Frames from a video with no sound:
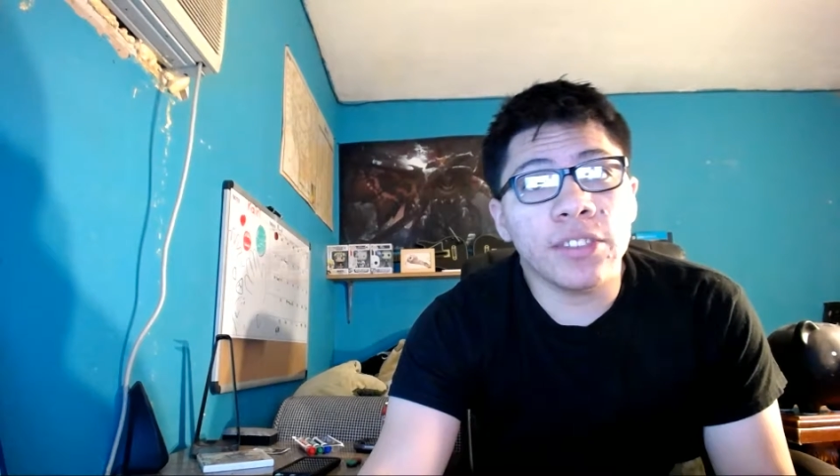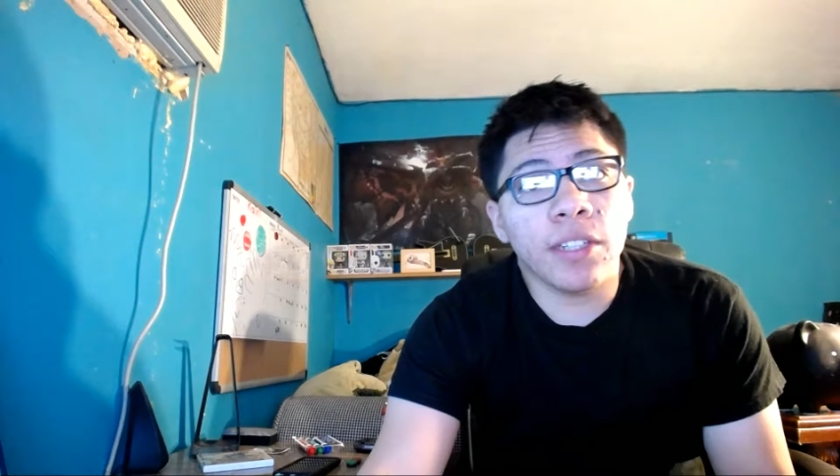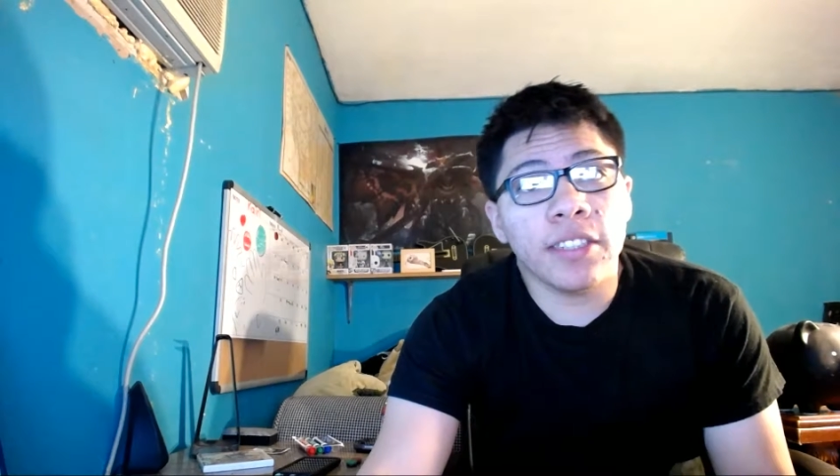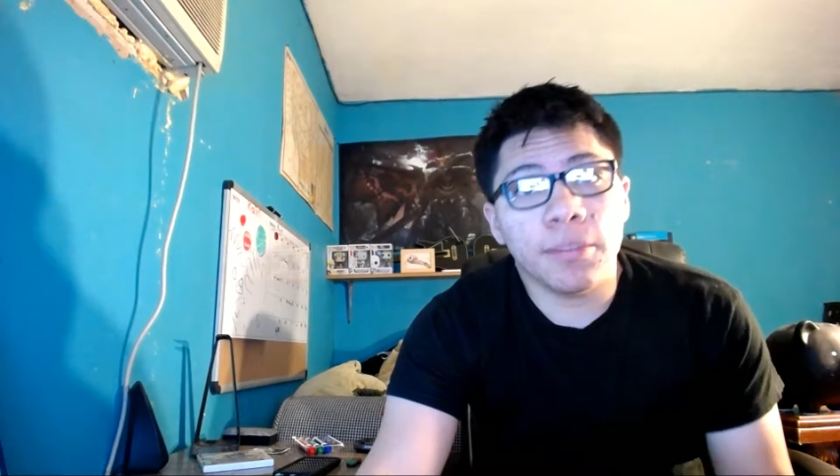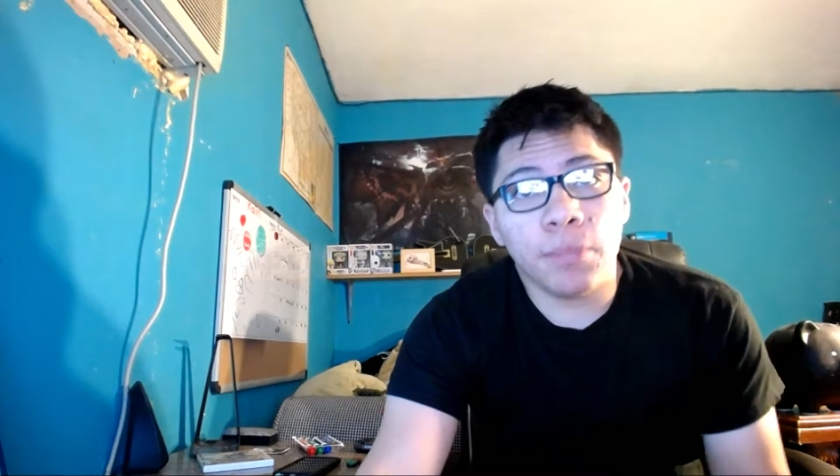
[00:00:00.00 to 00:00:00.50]
as
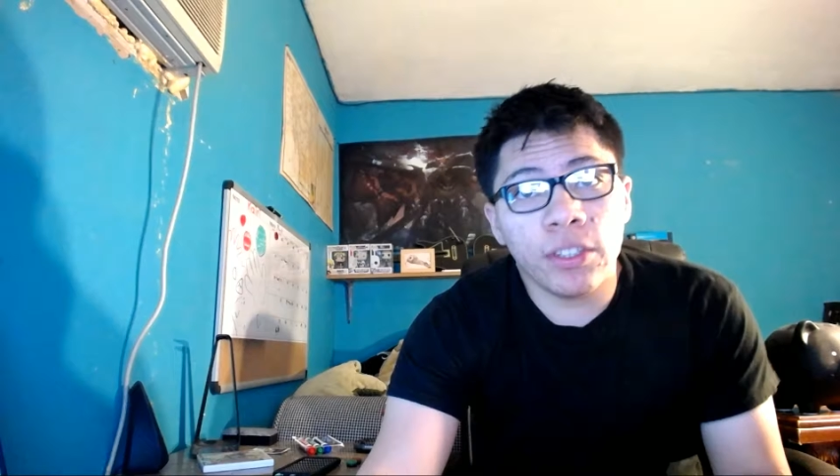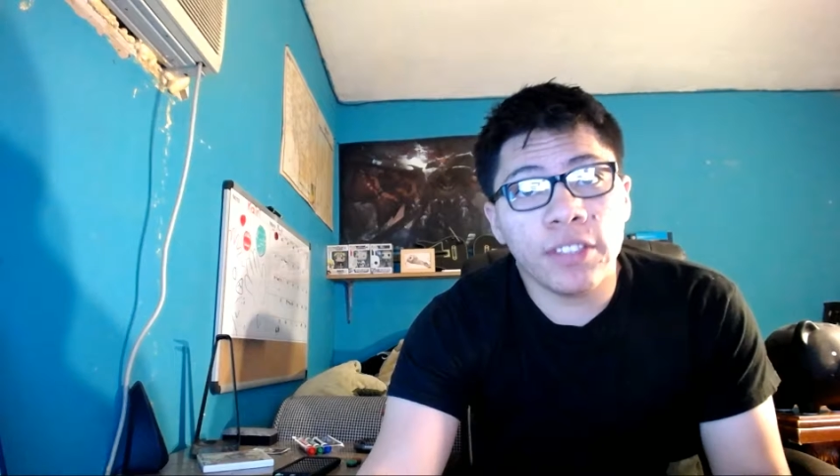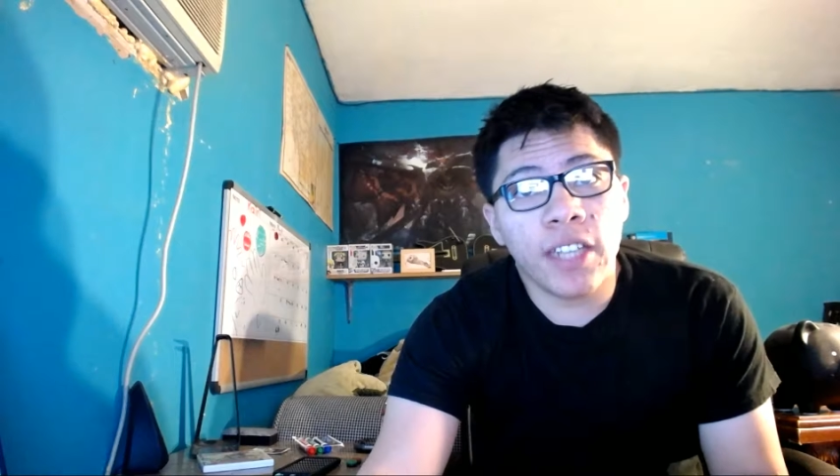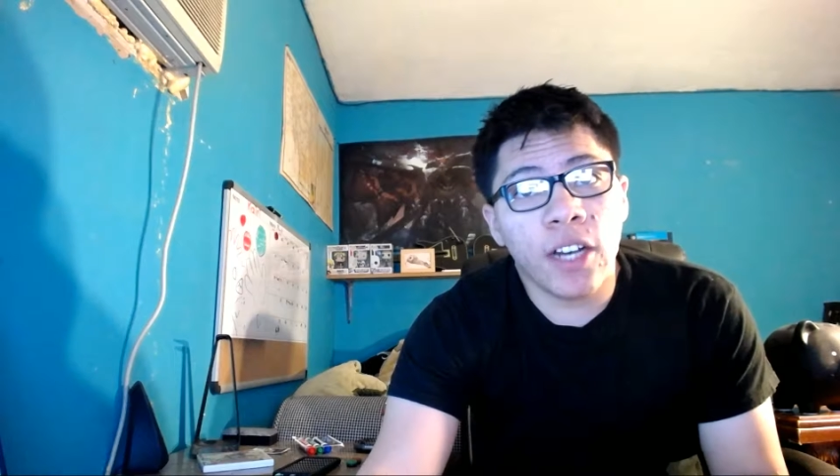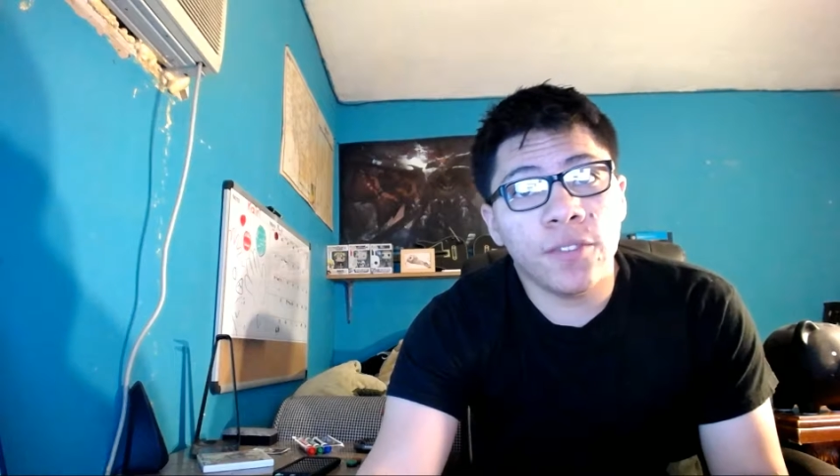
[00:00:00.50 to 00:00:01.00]
well as the
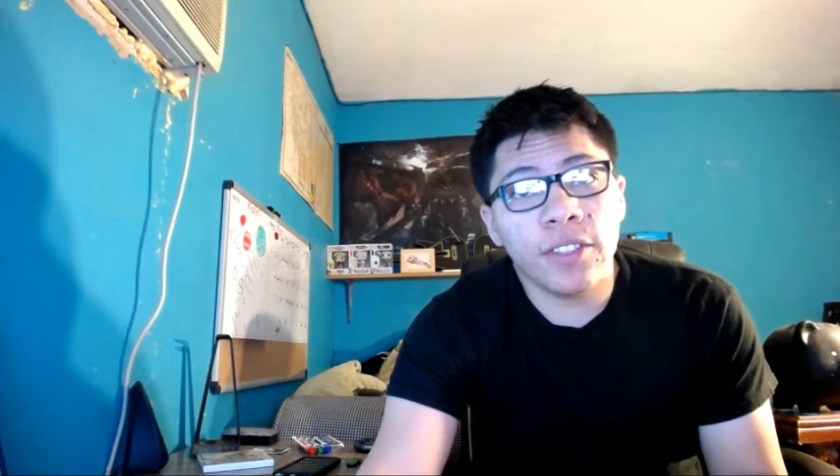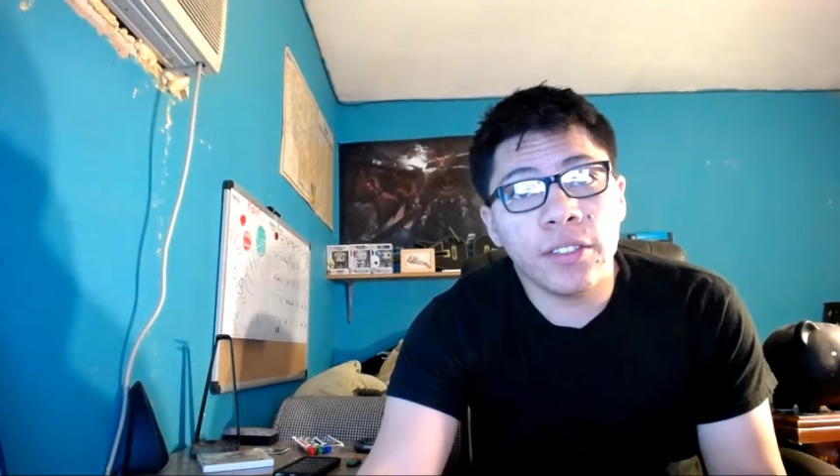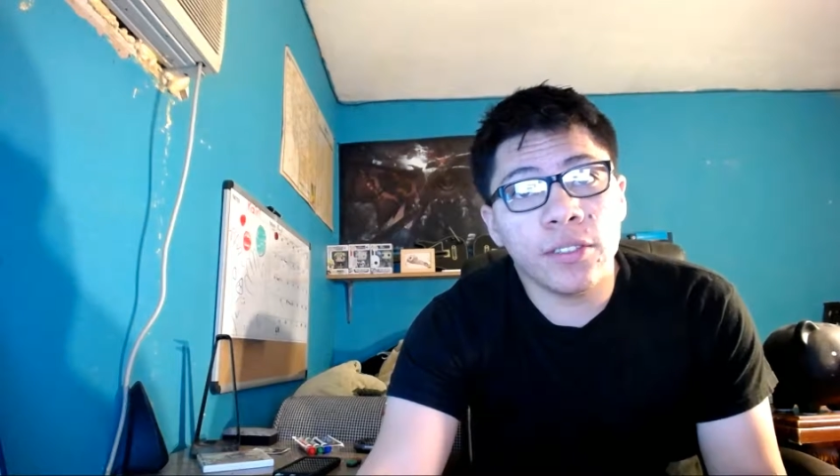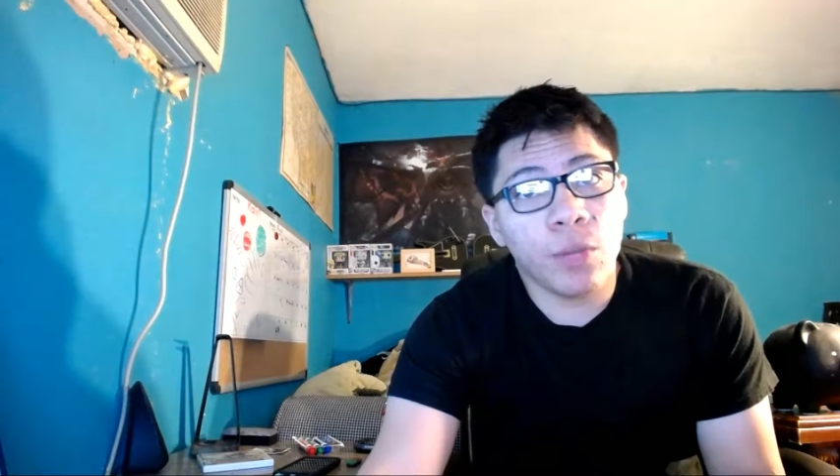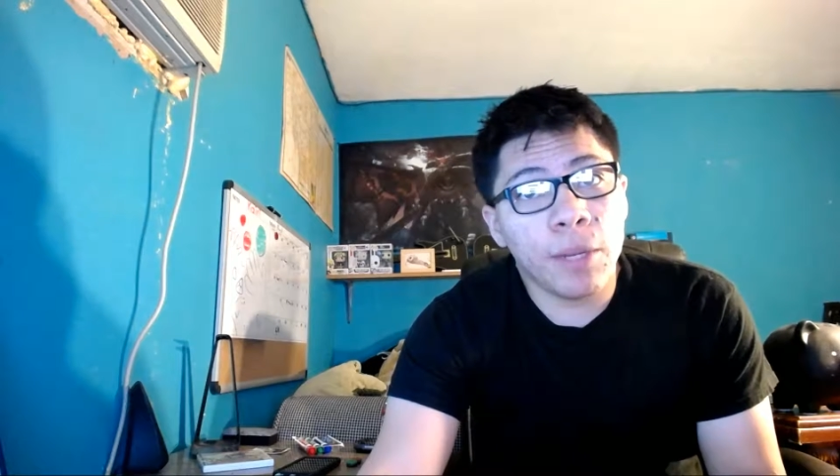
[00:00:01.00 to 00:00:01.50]
bonus outfit,